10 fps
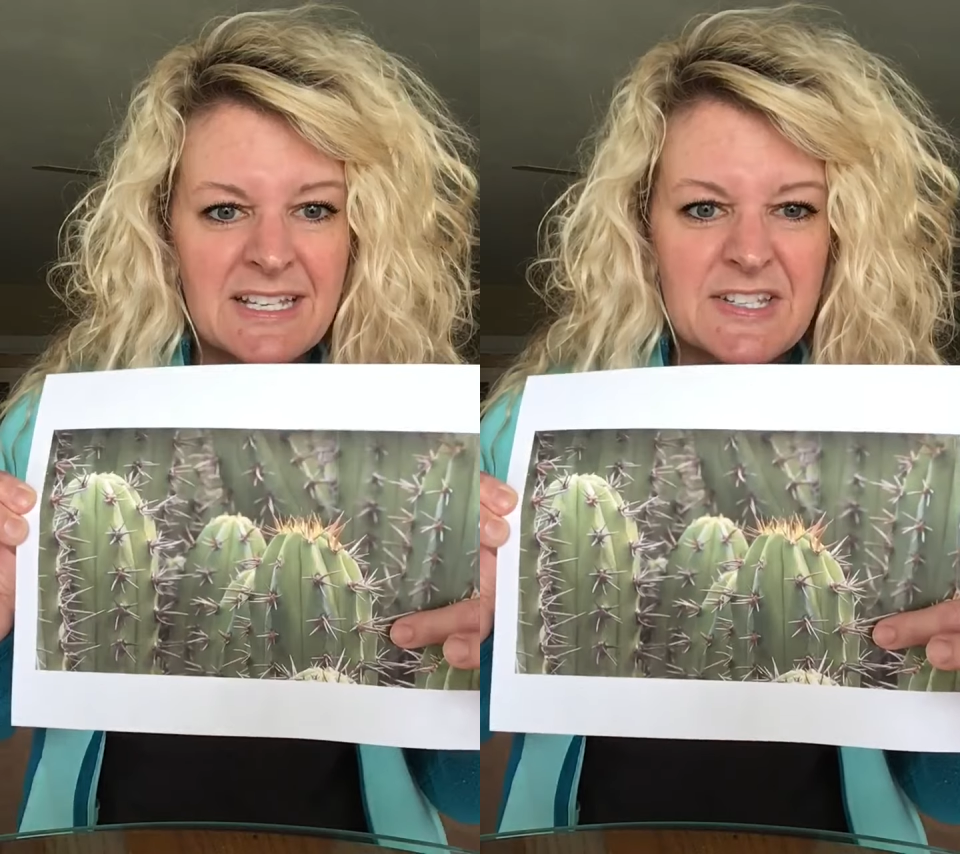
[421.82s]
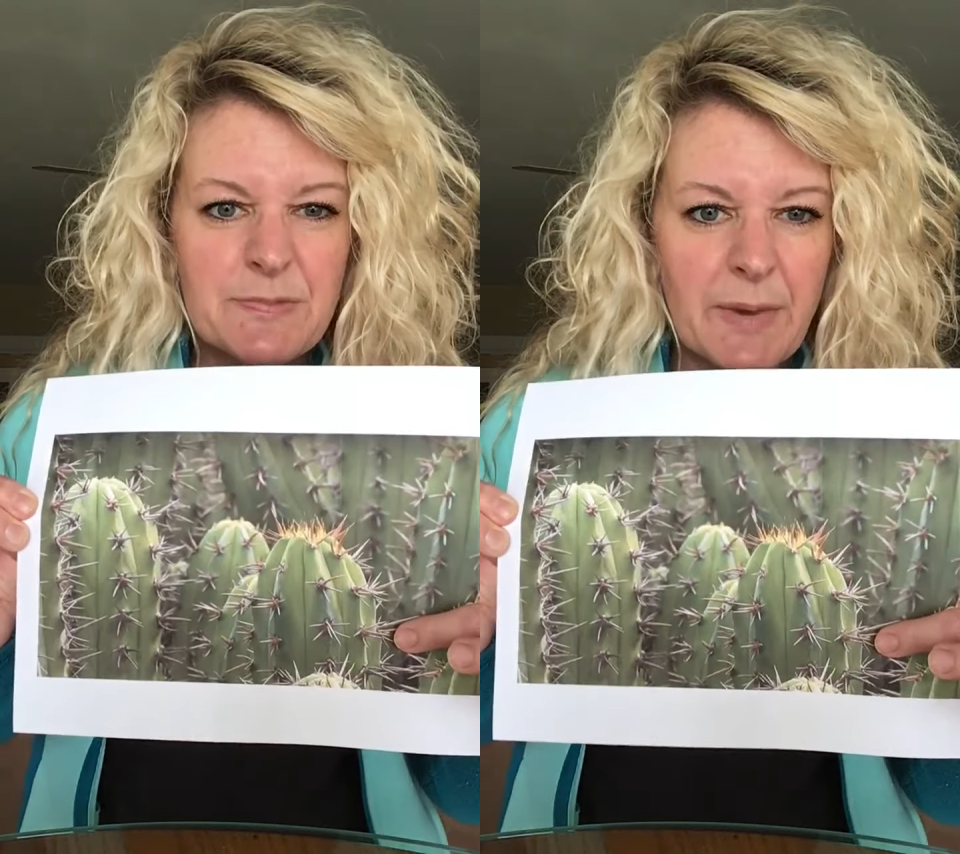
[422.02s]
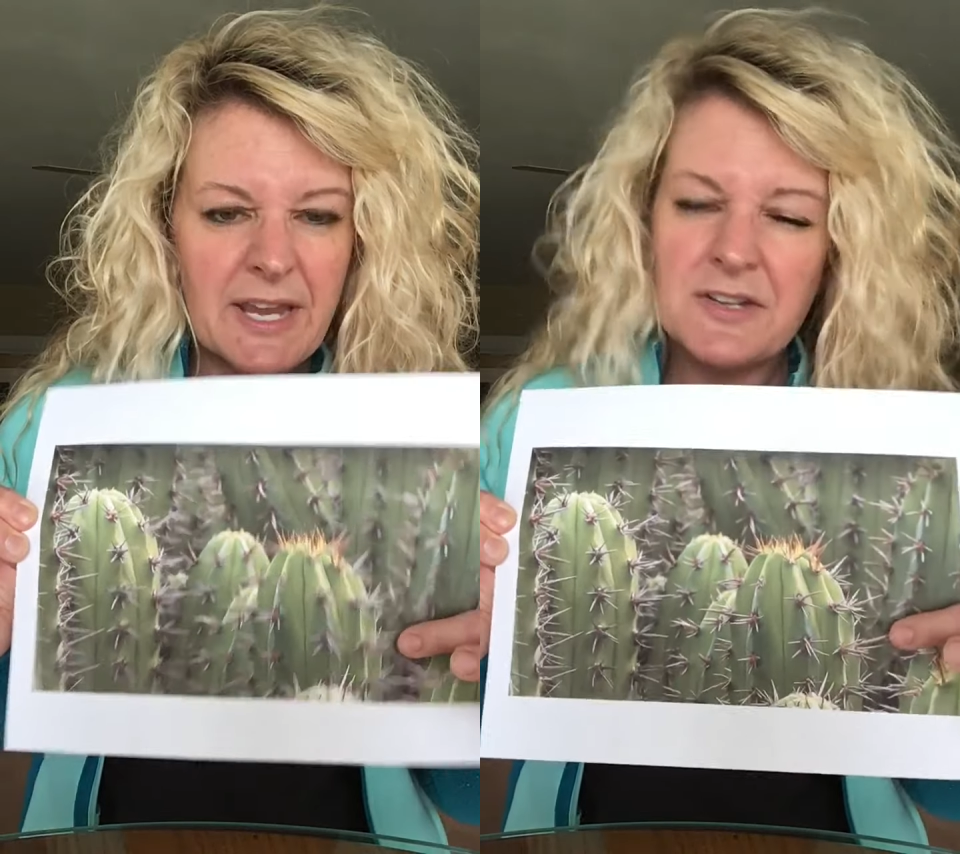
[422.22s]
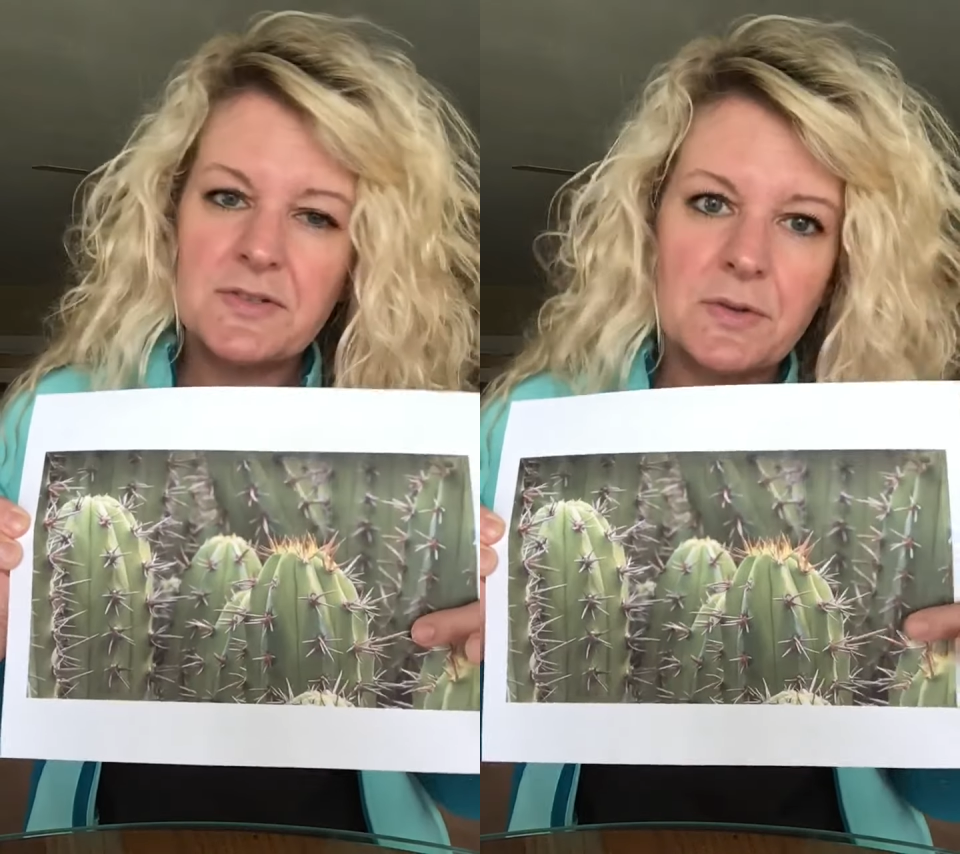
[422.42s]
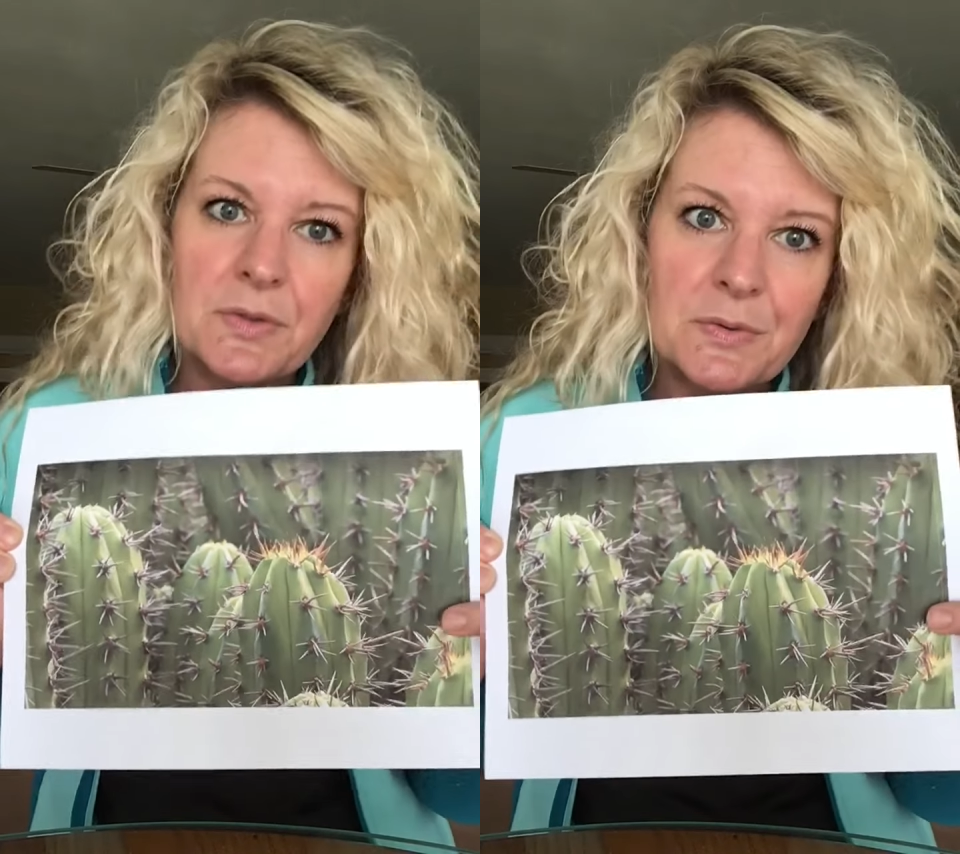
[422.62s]
spikes
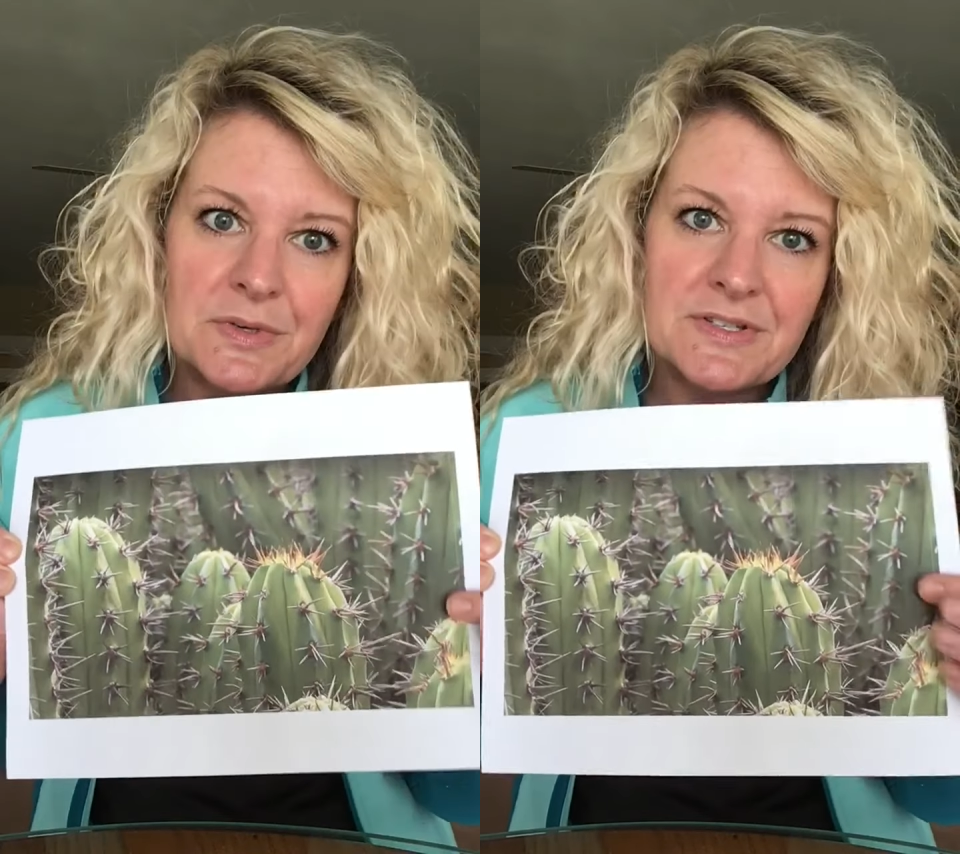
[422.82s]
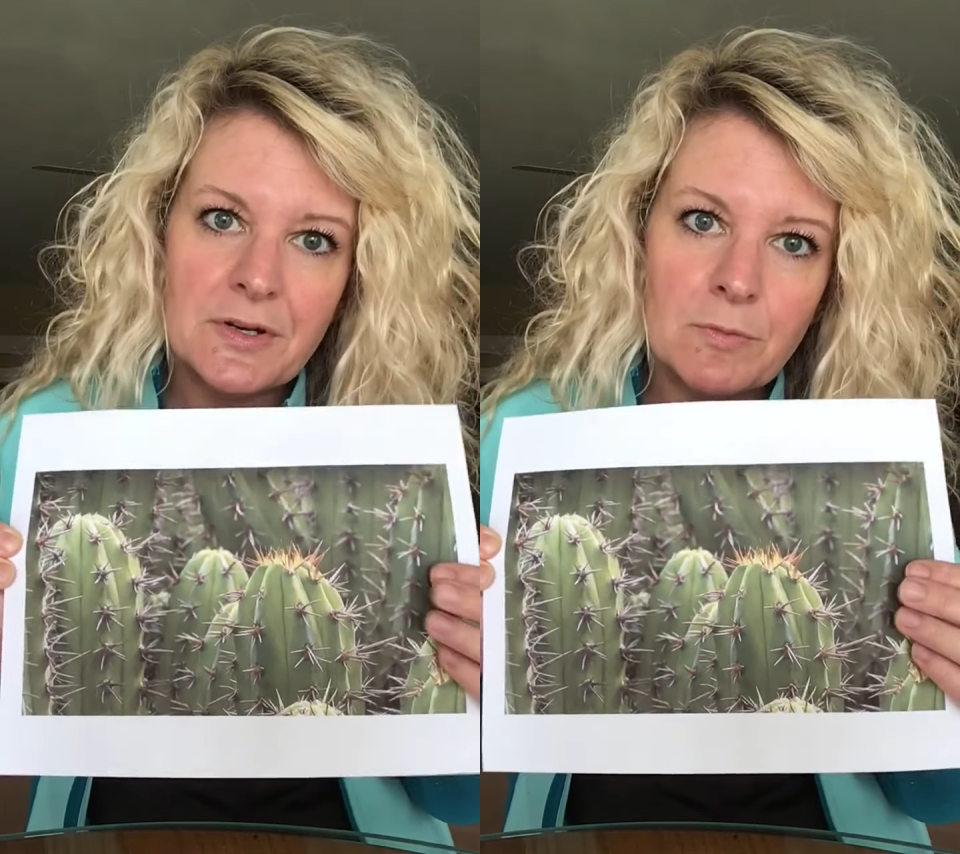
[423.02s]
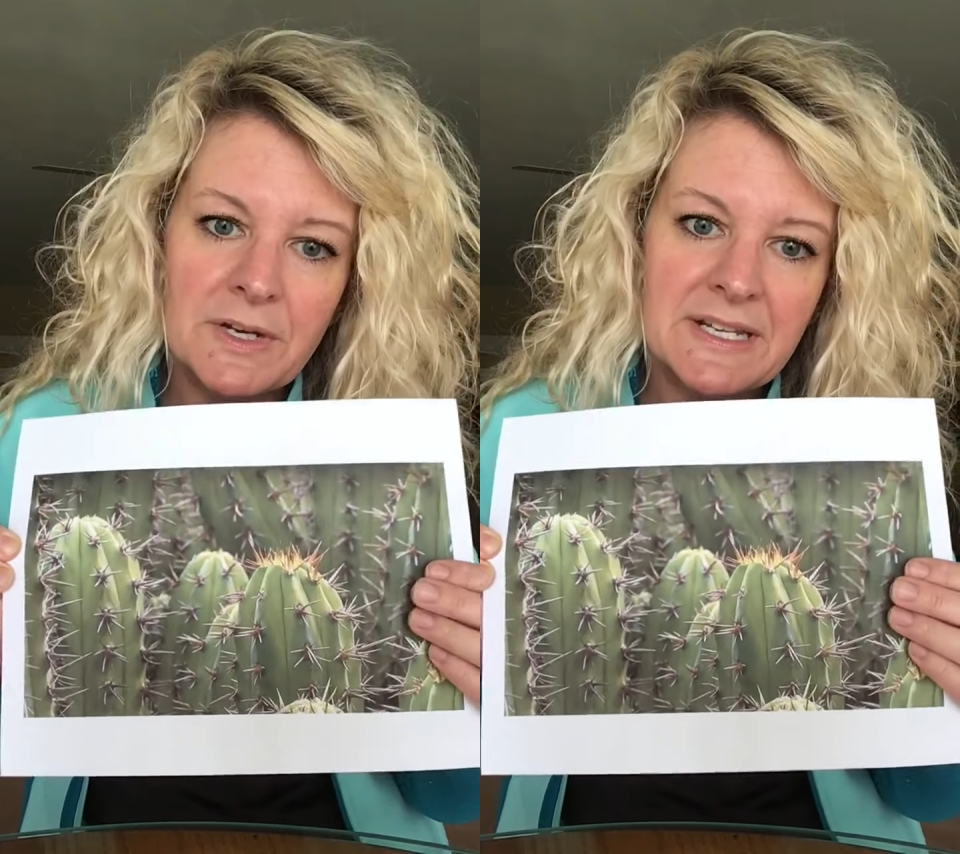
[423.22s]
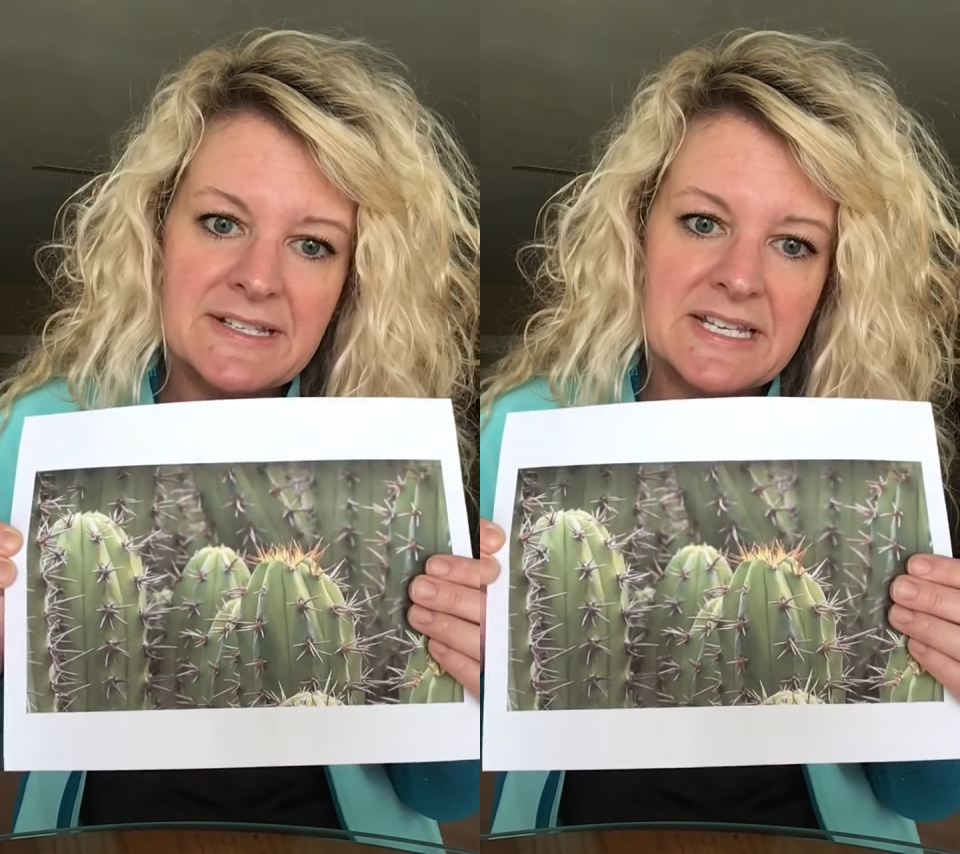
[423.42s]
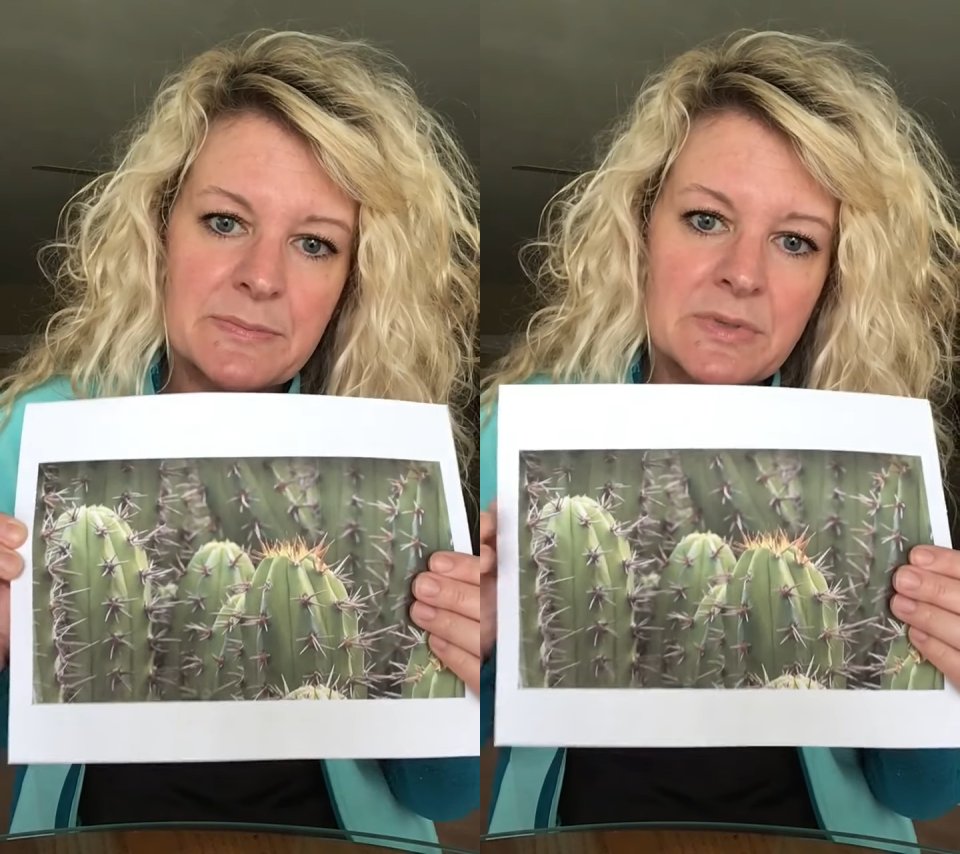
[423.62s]
or thorns are one
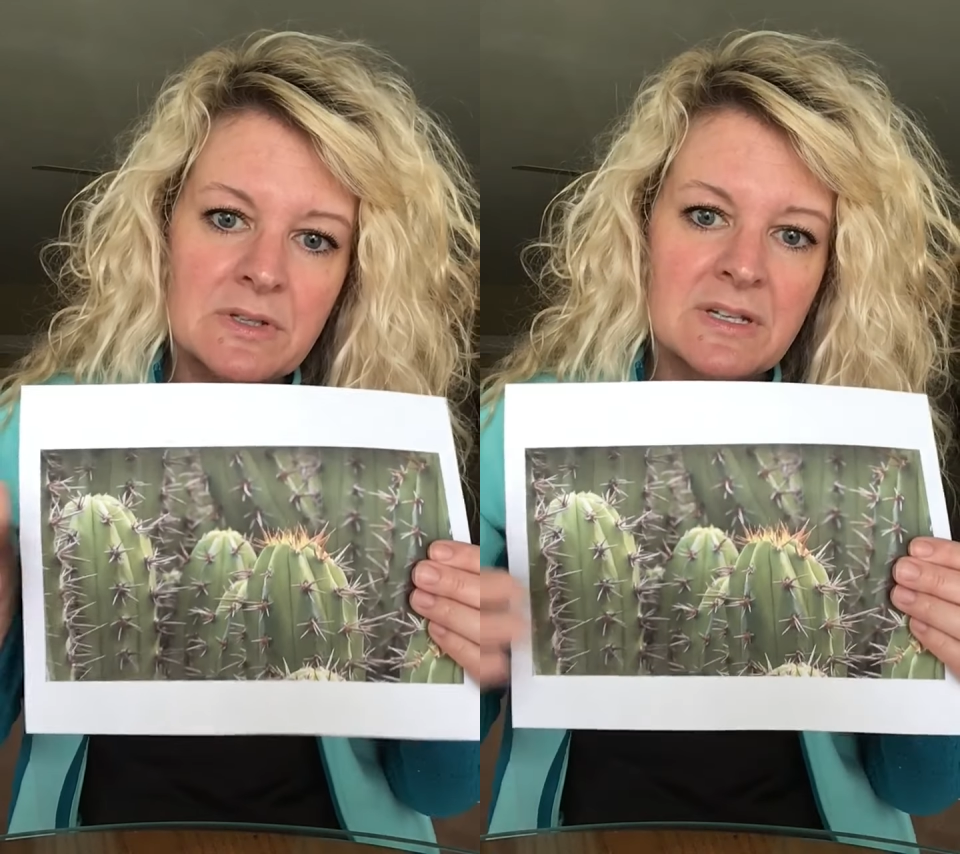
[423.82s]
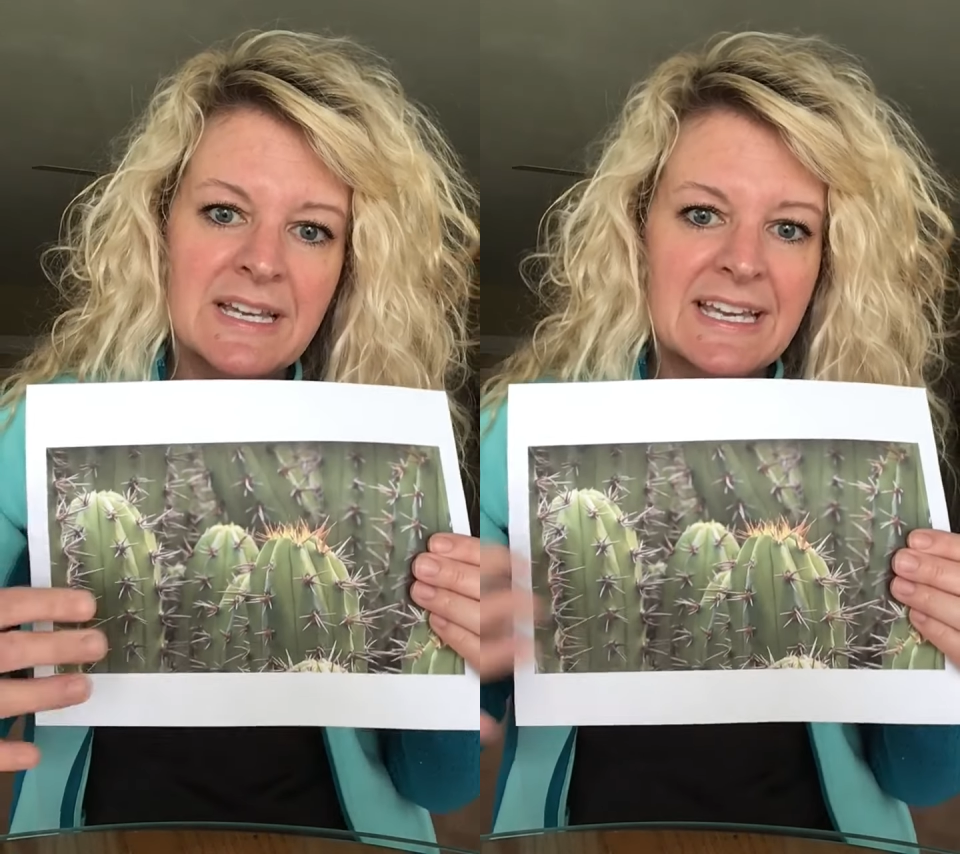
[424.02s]
example,